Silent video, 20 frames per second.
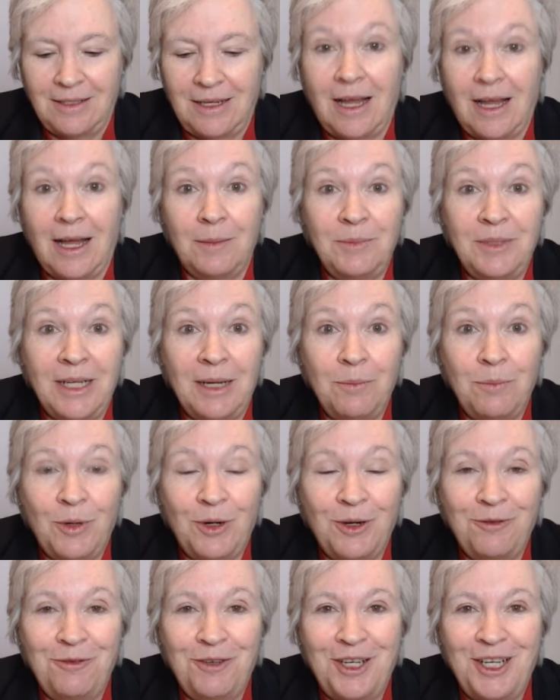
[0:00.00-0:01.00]
I'm Deb
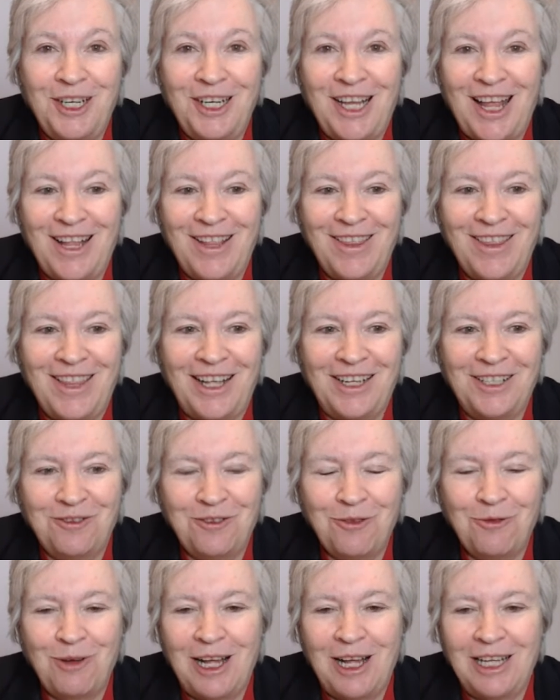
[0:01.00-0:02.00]
Pervin, and thanks
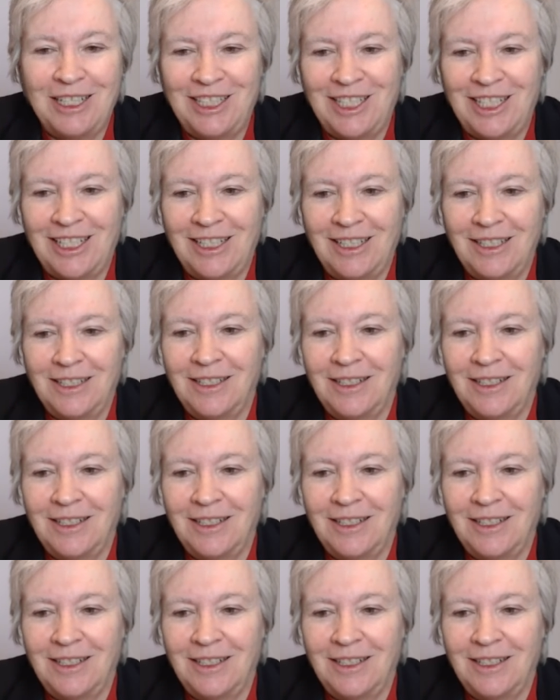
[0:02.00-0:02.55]
for watching.